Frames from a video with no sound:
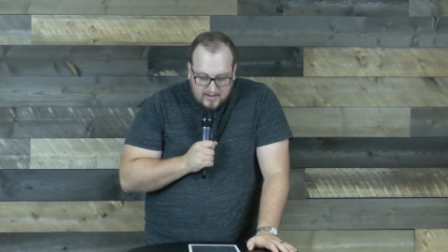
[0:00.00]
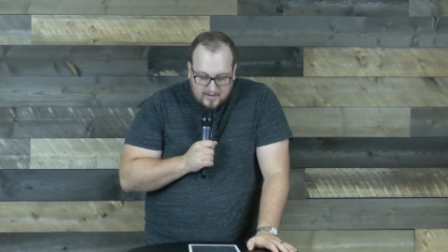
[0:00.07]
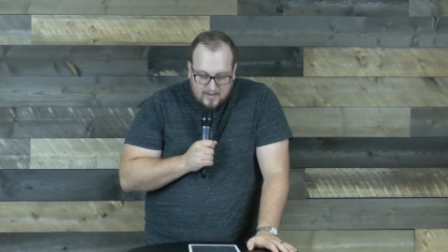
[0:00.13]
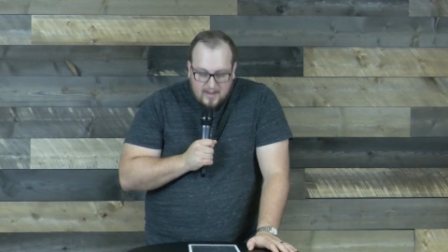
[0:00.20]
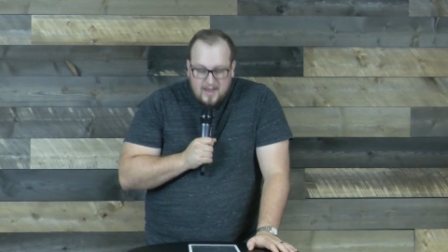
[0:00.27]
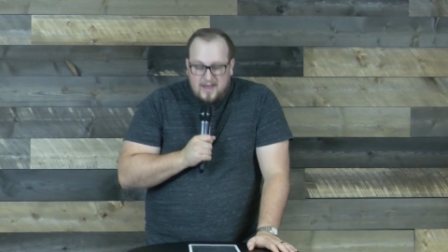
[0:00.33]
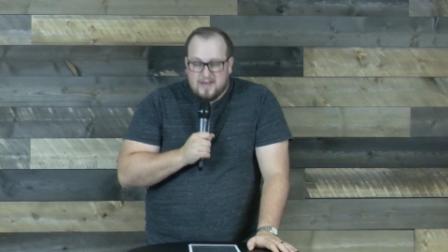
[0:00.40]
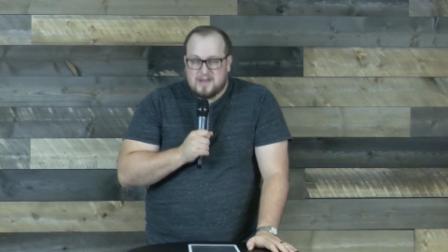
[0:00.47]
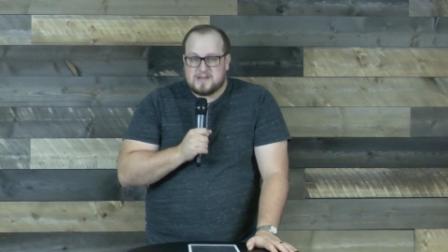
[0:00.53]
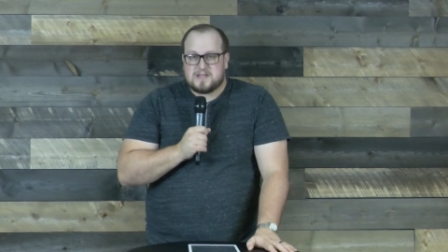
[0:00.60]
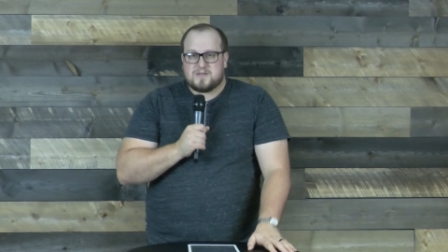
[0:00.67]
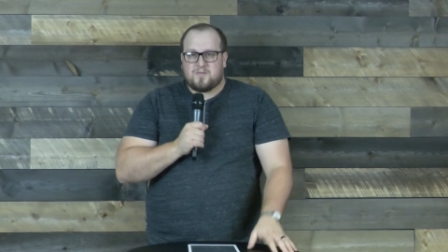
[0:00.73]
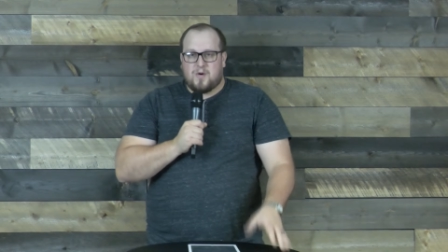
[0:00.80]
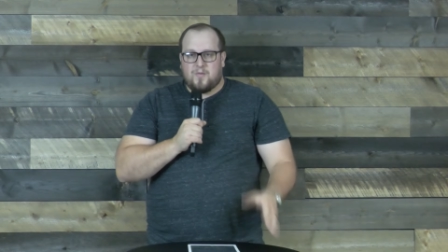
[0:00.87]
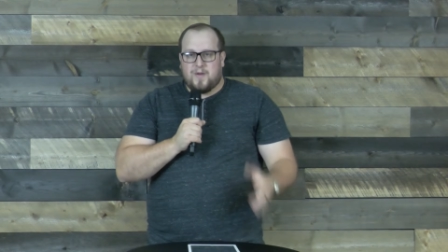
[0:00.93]
And this
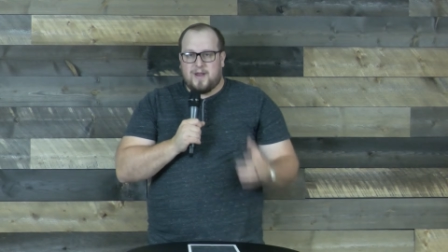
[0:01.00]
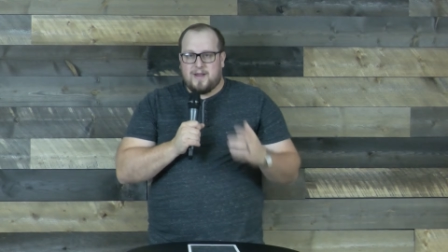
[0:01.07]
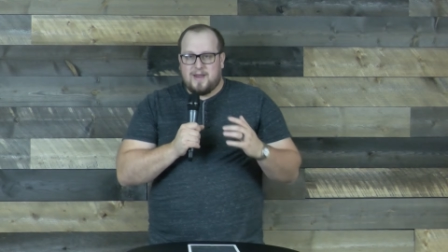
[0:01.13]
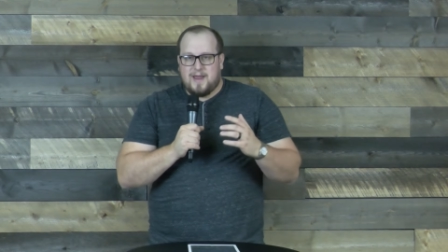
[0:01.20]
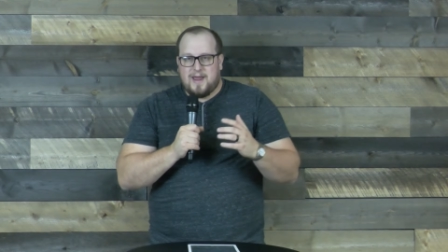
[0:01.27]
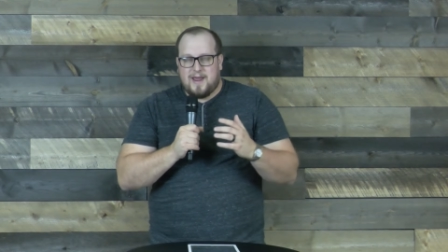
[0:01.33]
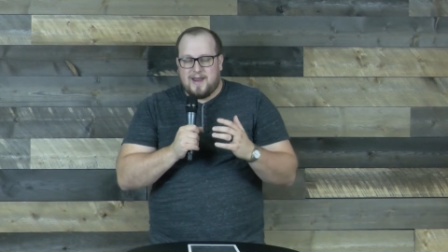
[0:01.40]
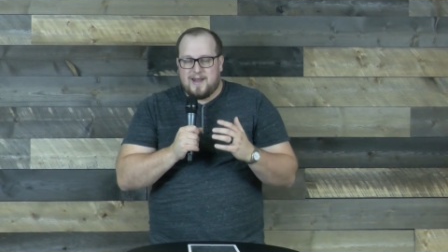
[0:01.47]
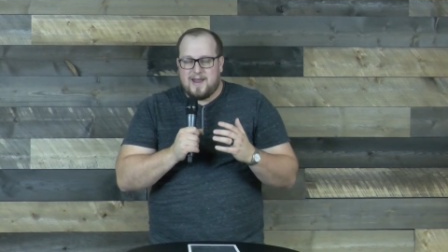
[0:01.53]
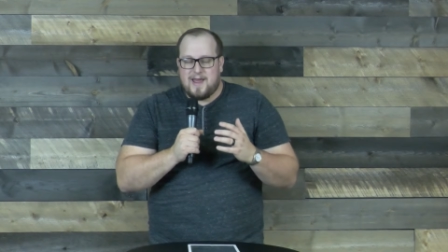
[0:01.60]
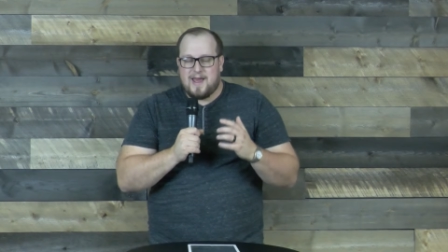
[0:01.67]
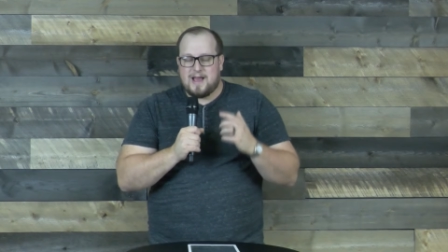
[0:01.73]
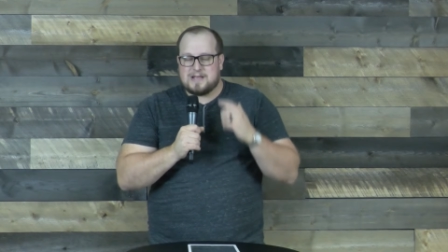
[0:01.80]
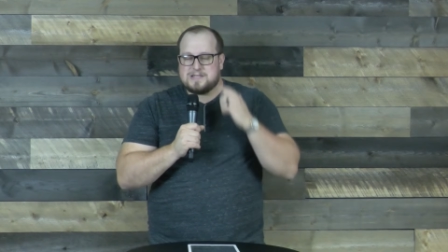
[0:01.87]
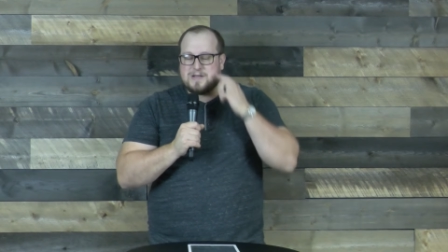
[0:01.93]
is what we need
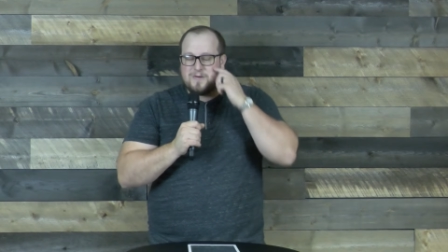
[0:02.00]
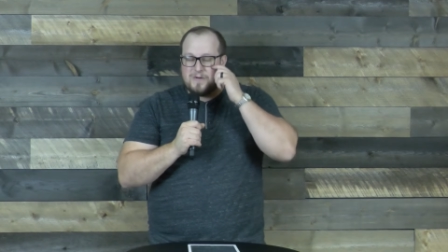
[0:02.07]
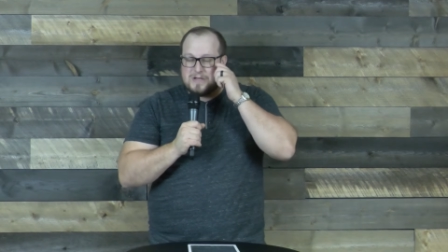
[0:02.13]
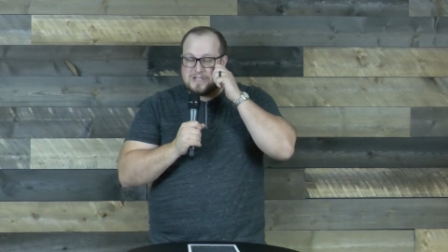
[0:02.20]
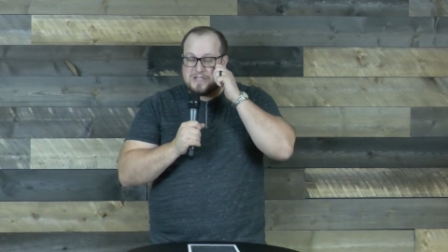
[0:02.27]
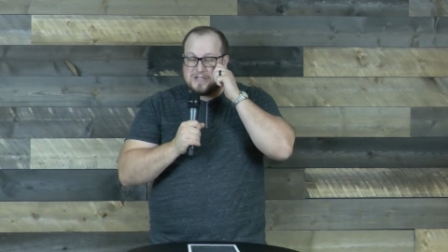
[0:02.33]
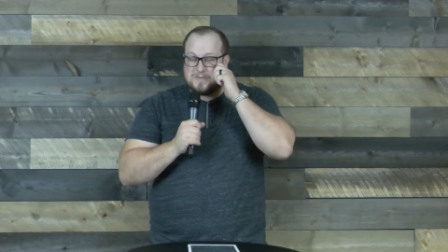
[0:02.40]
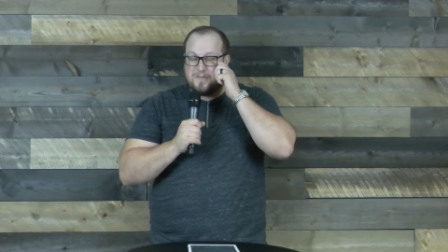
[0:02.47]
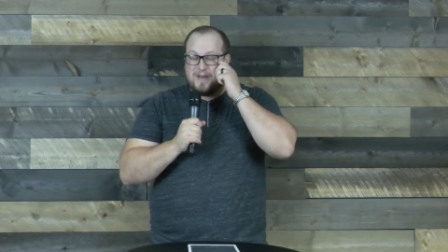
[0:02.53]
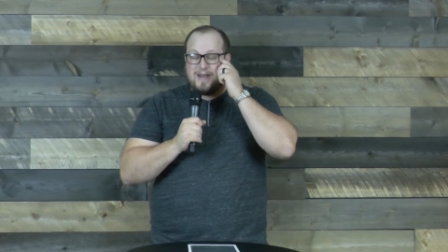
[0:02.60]
as Christians.